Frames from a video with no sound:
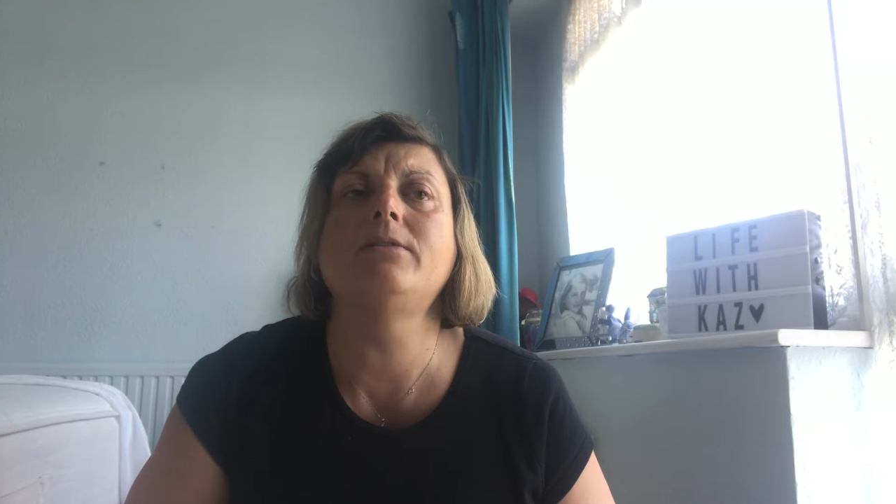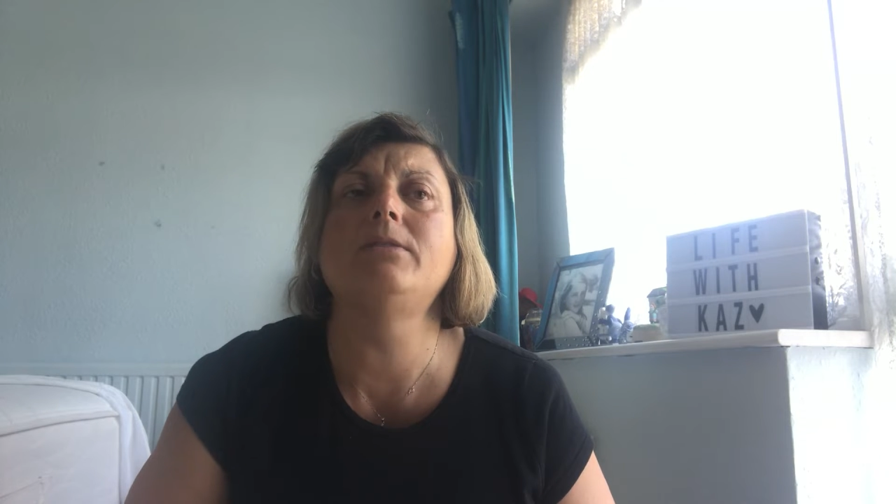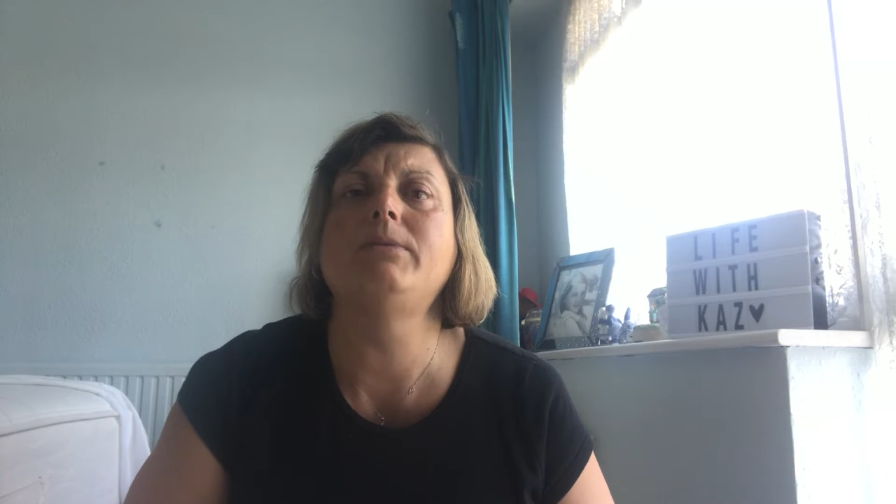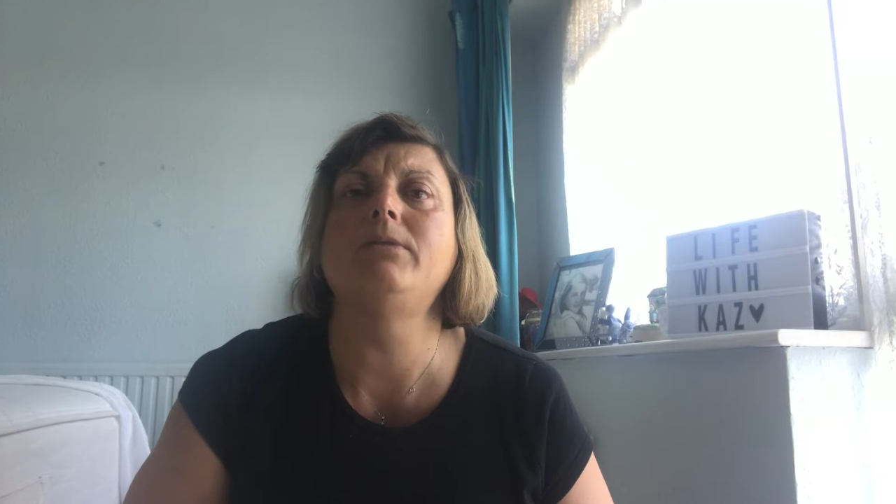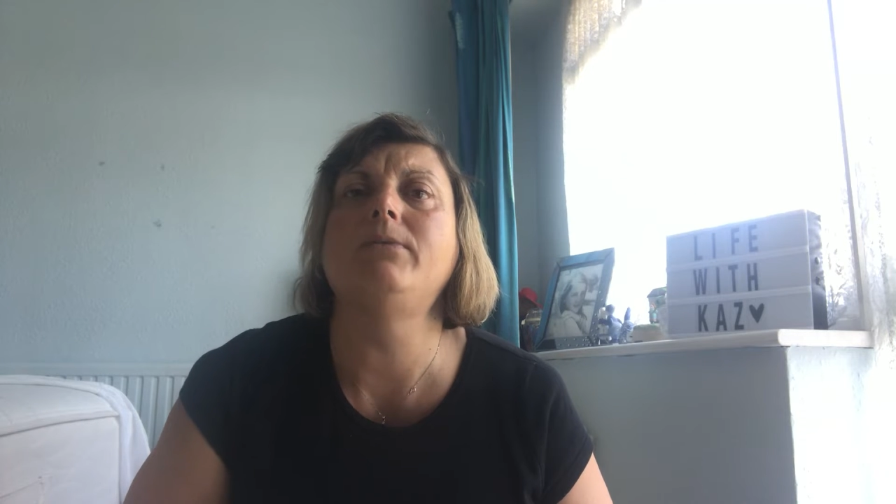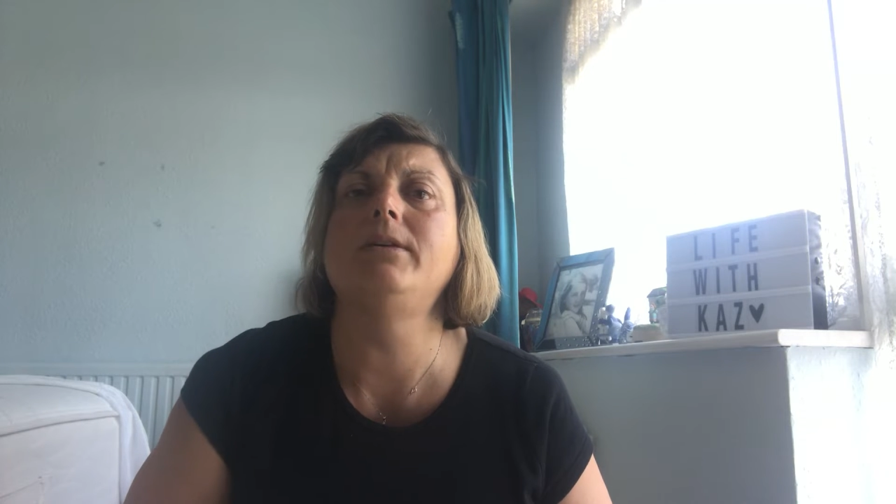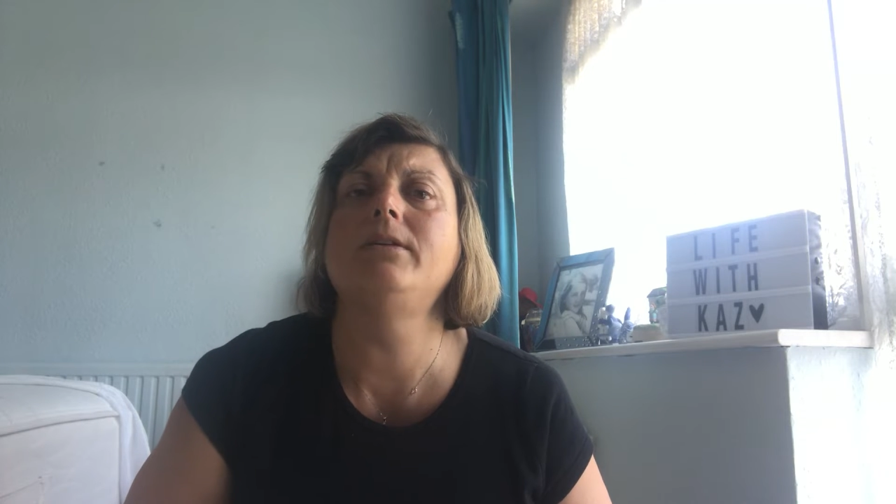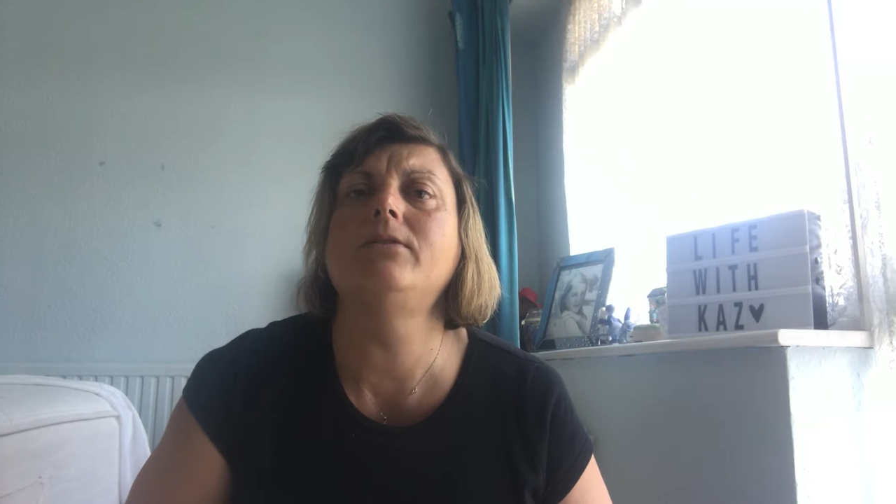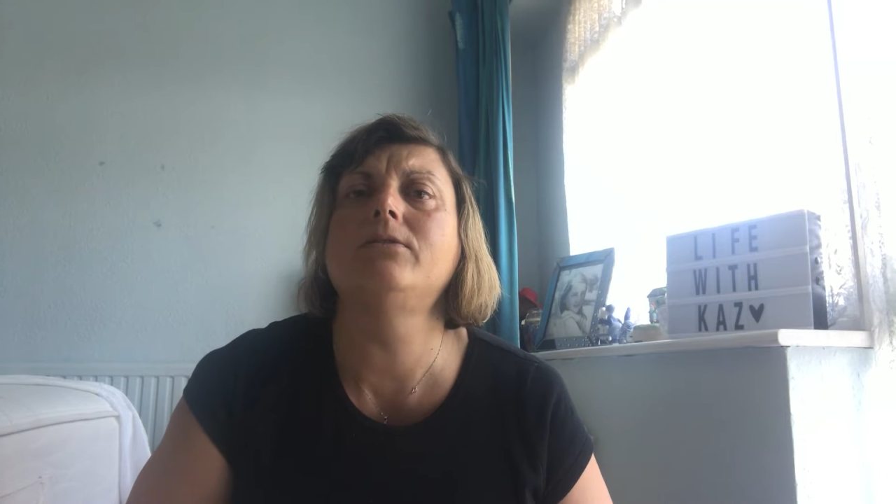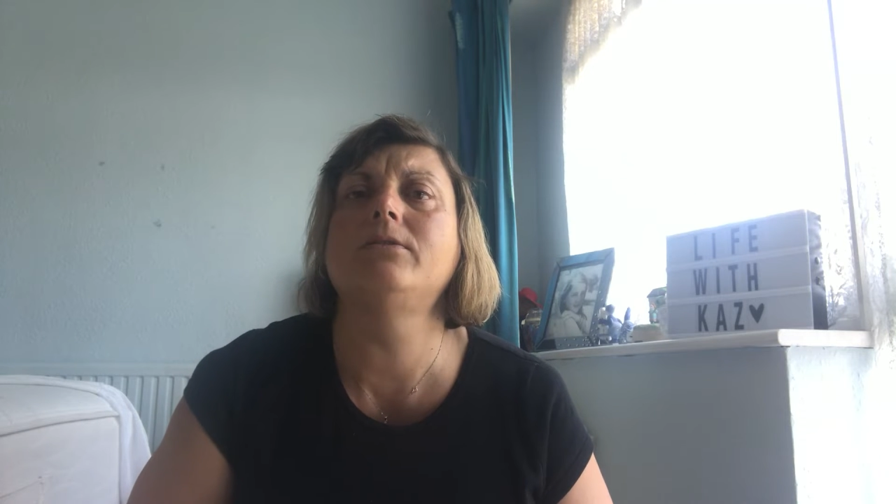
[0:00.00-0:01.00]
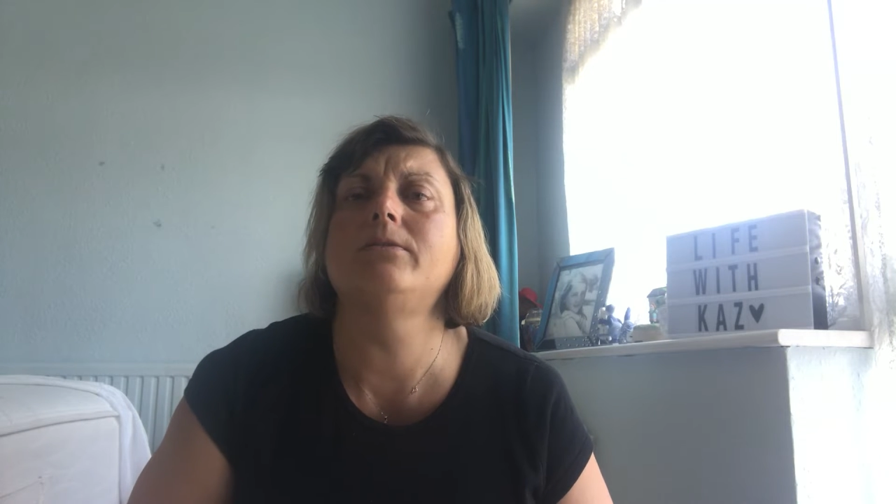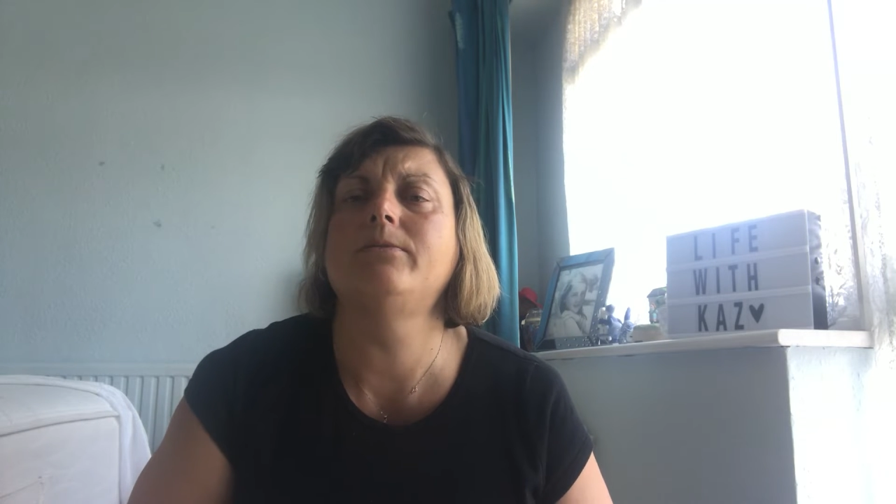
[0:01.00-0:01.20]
since being away because